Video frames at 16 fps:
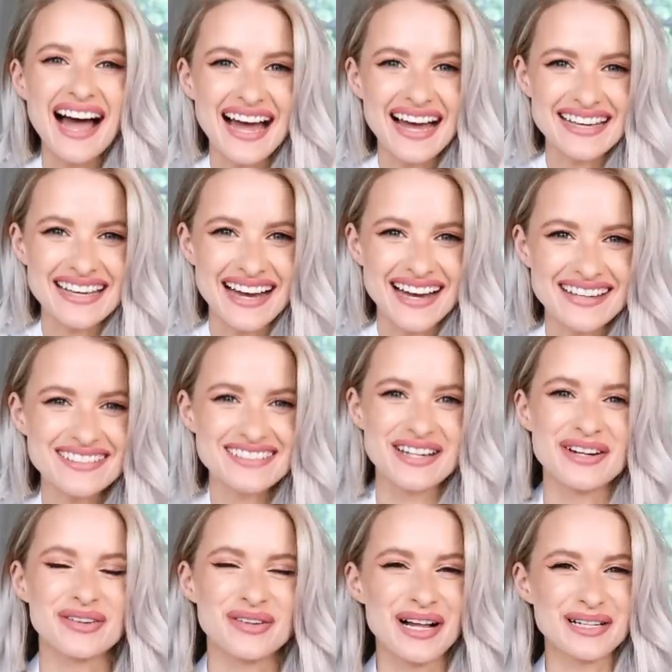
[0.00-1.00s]
Hi guys,
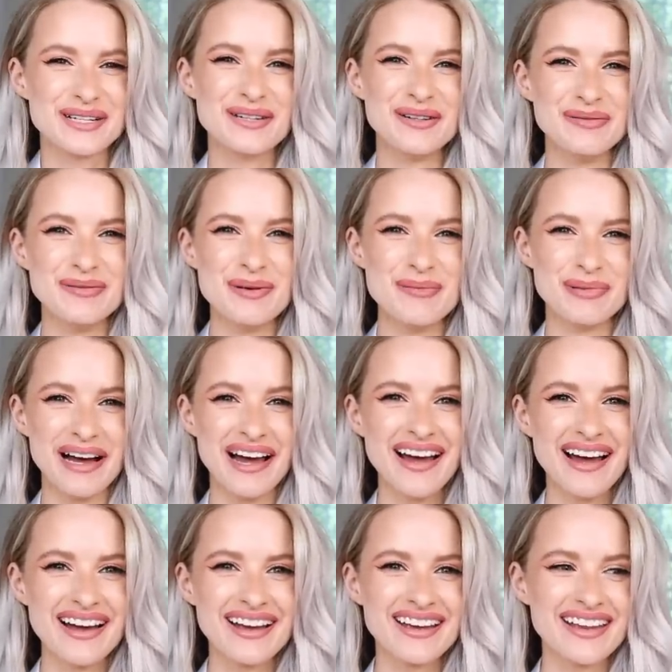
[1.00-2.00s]
welcome
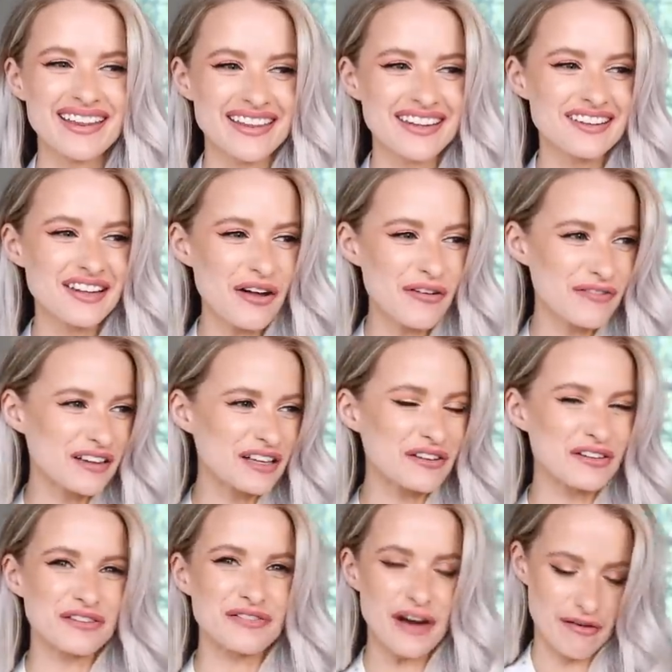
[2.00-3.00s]
back. This all
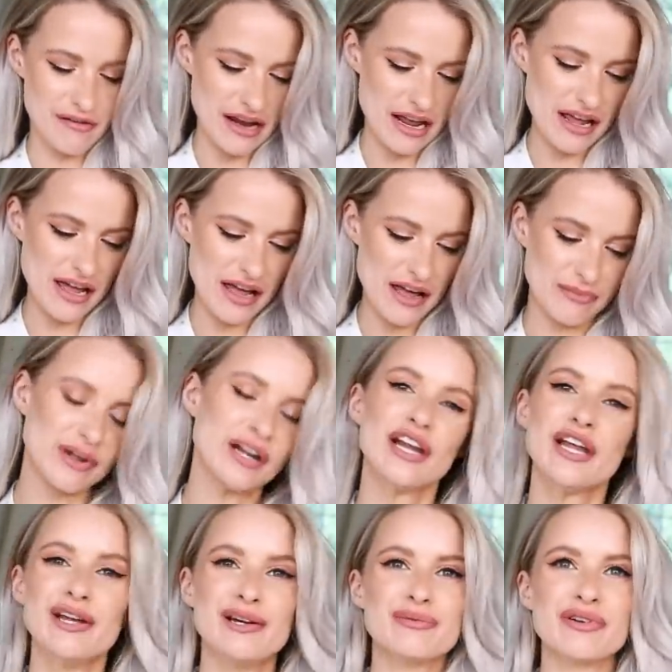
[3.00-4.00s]
feels very um,
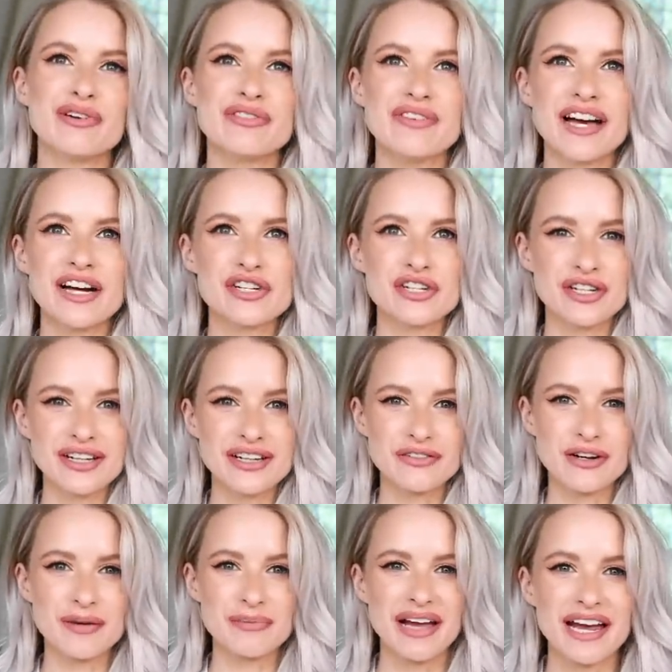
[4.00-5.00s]
professional.
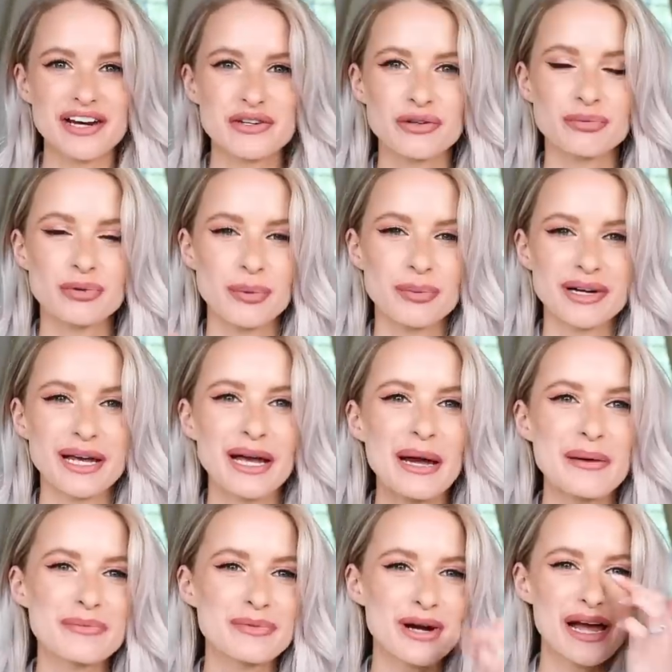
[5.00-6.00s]
I've got my actual proper
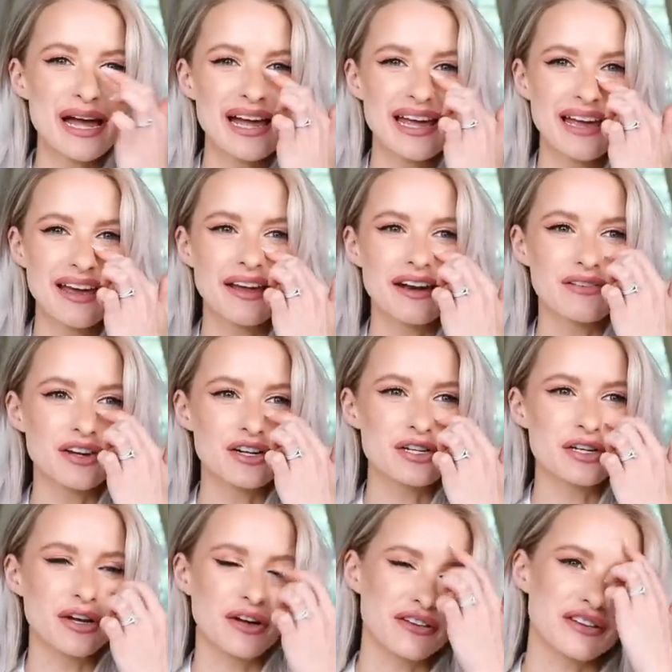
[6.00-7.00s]
camera and I've
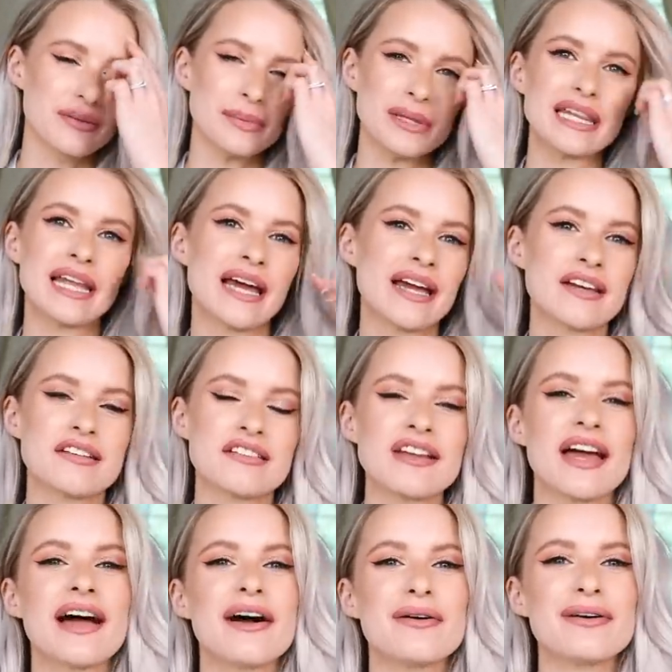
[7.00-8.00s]
actually got some
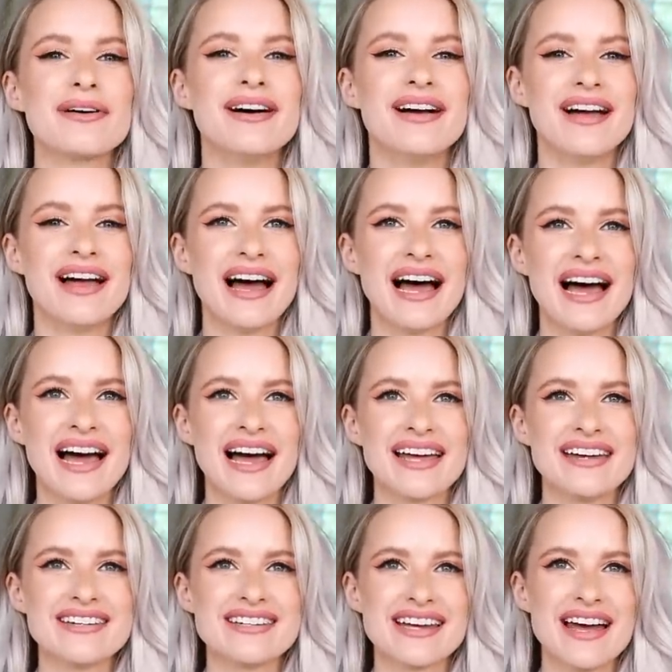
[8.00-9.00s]
lights out,
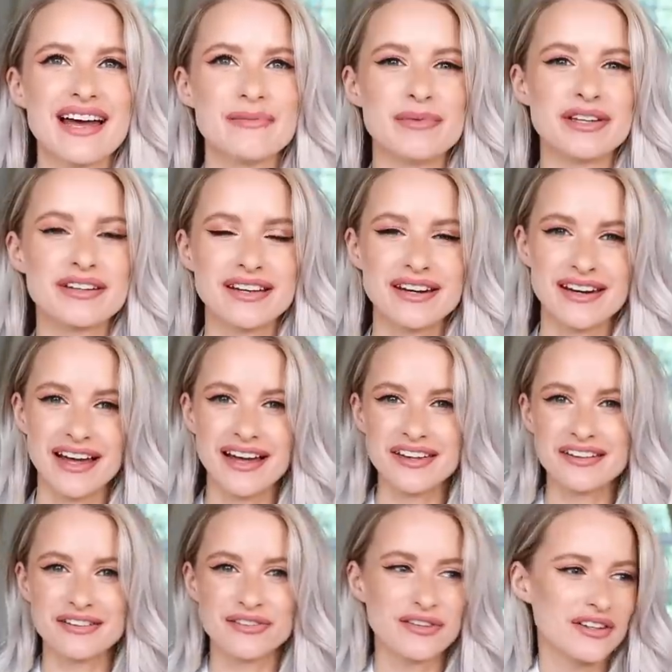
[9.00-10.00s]
and um, it's kind of
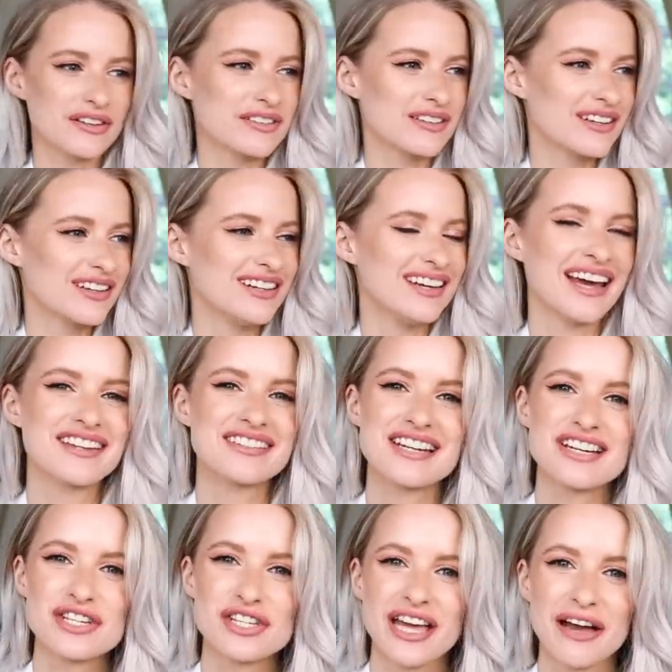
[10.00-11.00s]
nice. It feels nice
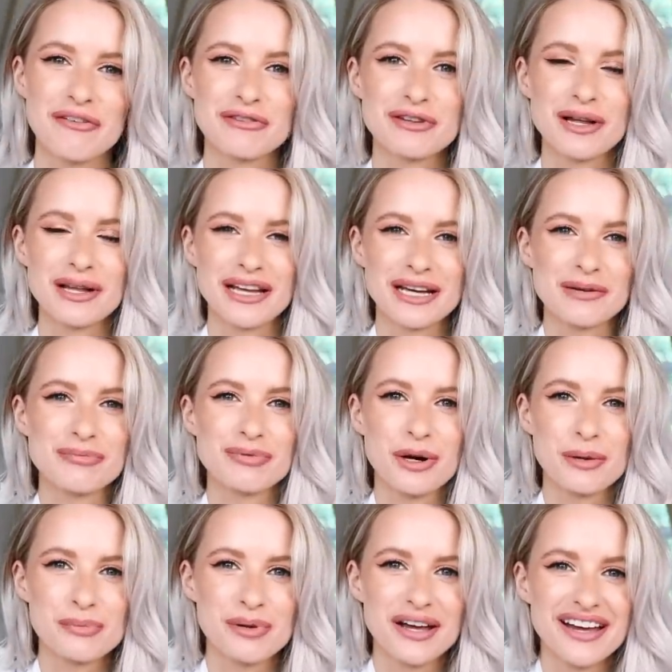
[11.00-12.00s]
to actually have like a
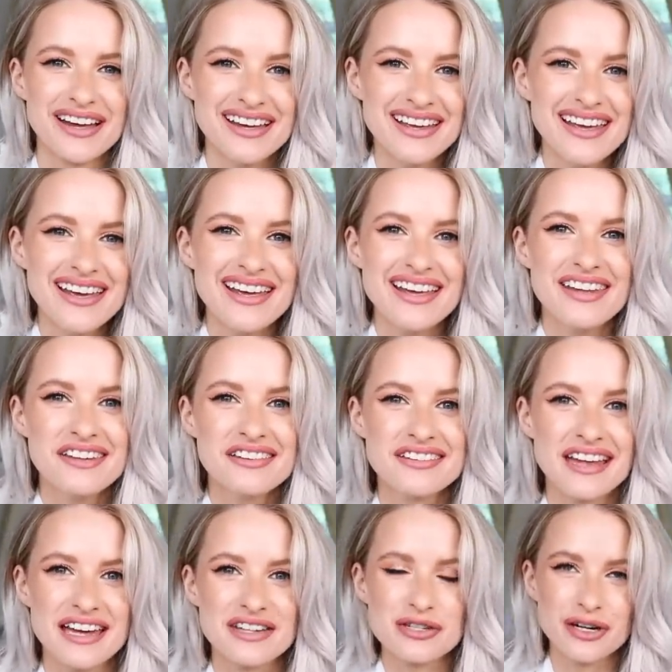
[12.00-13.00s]
proper
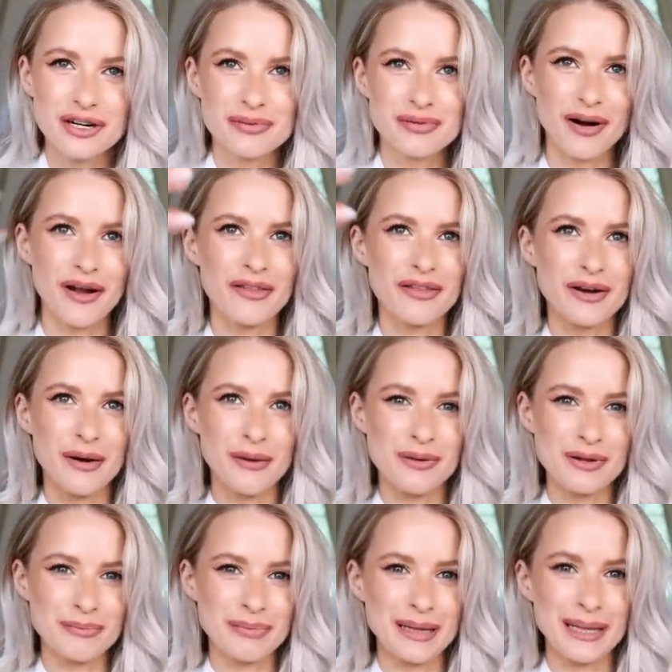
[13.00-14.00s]
setup rather than
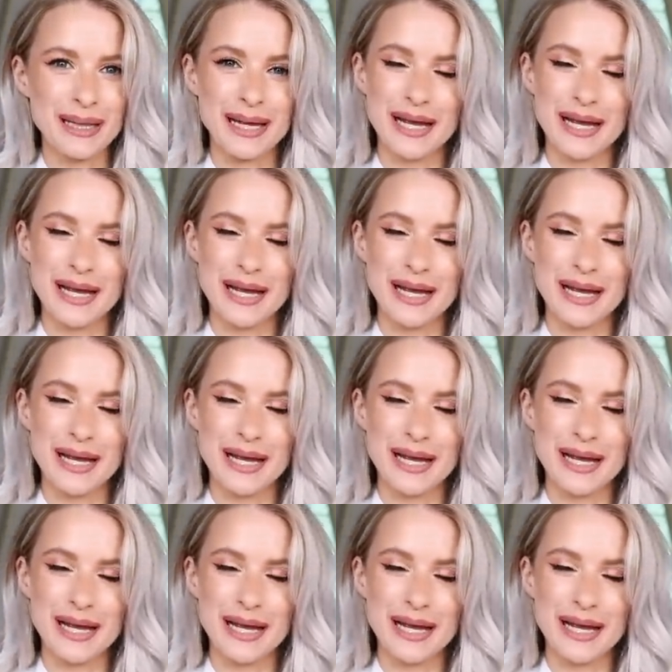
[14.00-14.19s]
always being